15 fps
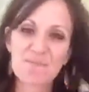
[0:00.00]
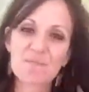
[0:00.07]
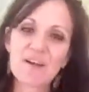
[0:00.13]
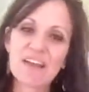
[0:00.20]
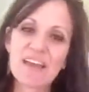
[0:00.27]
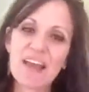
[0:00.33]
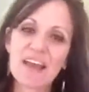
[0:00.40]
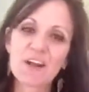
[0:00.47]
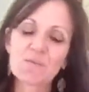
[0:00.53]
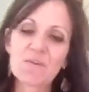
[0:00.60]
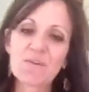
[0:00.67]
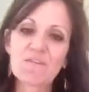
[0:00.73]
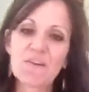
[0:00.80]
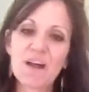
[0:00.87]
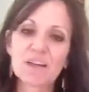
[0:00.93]
But yeah, it'll
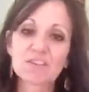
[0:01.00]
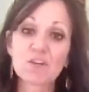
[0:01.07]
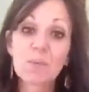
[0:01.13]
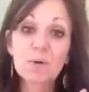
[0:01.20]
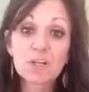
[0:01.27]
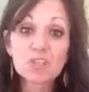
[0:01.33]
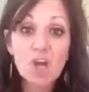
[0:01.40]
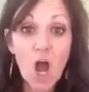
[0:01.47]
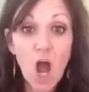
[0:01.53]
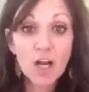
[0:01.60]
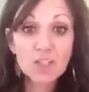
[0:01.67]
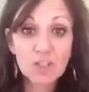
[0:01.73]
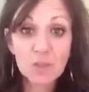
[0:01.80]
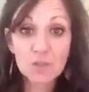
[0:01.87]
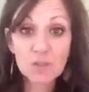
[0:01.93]
be fun. So I'm going to
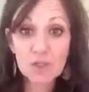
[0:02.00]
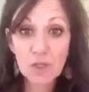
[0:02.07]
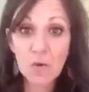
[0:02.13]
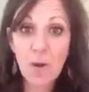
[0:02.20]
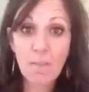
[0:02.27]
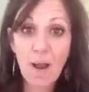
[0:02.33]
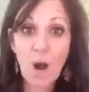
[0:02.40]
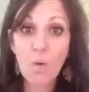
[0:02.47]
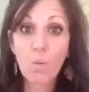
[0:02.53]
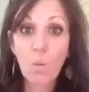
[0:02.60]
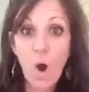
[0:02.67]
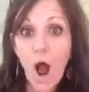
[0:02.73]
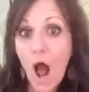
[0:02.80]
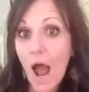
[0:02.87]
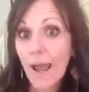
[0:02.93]
talk to you too about
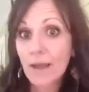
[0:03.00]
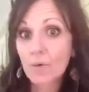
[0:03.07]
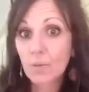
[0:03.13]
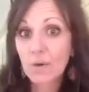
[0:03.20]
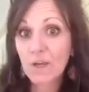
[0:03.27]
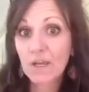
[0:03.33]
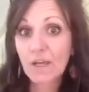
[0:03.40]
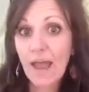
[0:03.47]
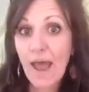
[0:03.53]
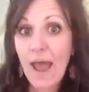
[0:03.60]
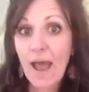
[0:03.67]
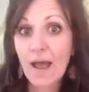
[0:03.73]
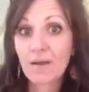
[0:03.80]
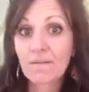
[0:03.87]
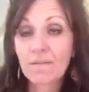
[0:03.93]
why we
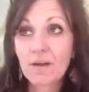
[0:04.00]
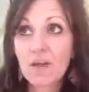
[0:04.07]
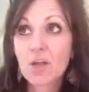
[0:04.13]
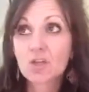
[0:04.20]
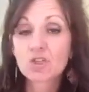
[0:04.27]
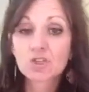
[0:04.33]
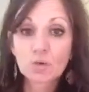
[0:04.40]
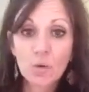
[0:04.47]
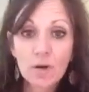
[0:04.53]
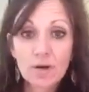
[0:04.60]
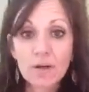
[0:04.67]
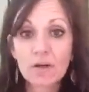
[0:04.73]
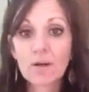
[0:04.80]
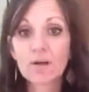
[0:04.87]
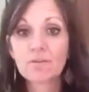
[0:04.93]
have sort
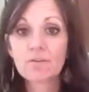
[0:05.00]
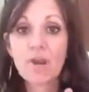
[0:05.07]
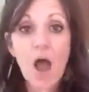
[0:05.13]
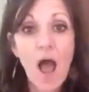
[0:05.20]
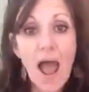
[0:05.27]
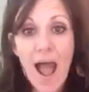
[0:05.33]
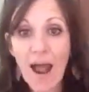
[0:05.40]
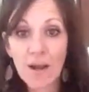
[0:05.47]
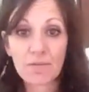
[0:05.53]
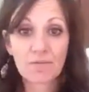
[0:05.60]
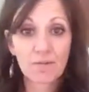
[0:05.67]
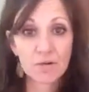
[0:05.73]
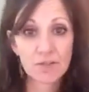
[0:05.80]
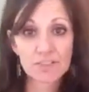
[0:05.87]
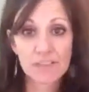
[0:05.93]
of not had a
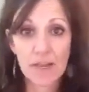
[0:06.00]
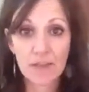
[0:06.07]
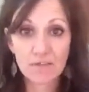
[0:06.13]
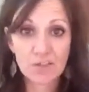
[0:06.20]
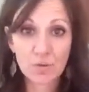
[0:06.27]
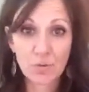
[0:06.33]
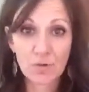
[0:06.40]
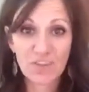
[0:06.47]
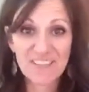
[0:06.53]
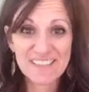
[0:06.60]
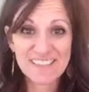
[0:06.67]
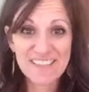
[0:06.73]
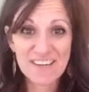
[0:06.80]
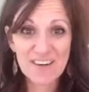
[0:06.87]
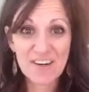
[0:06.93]
first day of school
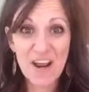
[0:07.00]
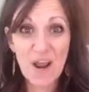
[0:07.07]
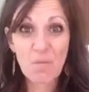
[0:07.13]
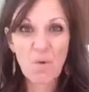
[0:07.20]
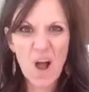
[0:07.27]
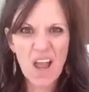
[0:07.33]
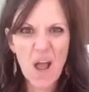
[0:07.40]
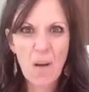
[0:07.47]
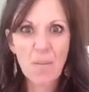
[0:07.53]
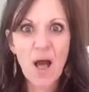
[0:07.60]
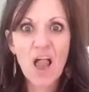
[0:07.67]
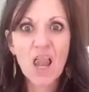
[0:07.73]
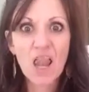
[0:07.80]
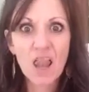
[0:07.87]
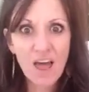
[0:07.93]
this year, and why I'm
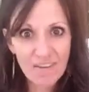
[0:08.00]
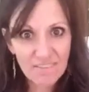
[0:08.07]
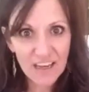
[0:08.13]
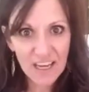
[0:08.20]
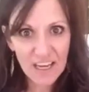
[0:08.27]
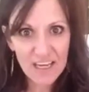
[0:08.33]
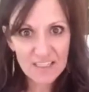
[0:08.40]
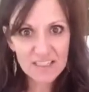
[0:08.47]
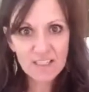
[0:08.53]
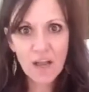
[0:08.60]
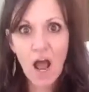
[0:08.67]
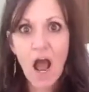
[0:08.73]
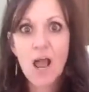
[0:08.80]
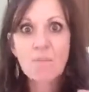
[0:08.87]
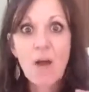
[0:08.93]
loving it.
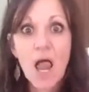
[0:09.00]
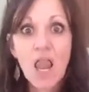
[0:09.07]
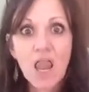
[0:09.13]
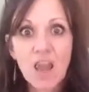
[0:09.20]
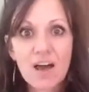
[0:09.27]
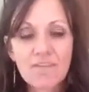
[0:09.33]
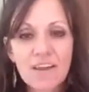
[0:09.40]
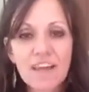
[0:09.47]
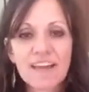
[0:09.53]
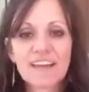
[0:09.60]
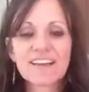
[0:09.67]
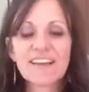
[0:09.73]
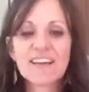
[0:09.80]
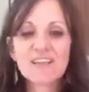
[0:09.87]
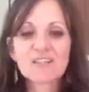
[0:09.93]
I'm loving it.
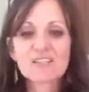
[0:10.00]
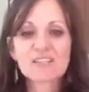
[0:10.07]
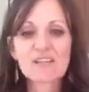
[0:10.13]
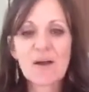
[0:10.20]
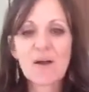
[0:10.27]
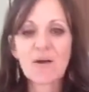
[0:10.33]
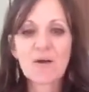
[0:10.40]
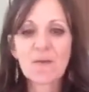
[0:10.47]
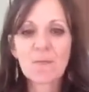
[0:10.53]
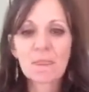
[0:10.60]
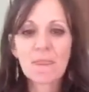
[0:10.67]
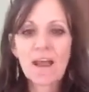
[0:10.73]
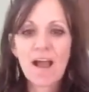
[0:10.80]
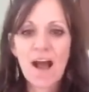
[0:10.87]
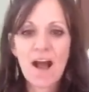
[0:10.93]
So,
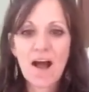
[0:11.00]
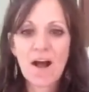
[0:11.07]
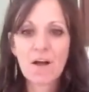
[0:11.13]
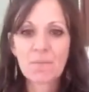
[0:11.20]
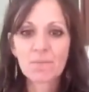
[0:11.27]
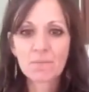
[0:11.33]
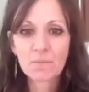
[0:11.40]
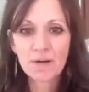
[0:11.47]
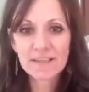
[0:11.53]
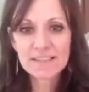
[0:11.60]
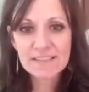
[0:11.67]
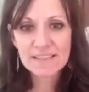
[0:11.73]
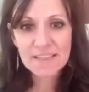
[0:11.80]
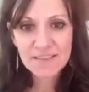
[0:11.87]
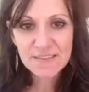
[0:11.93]
what did
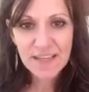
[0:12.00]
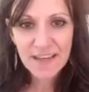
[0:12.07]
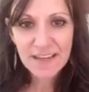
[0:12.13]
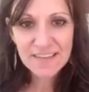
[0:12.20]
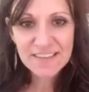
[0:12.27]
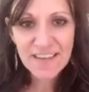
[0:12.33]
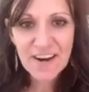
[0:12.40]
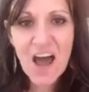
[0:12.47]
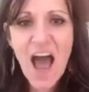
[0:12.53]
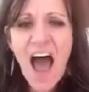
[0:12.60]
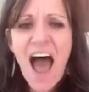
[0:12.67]
Steve say? He's gonna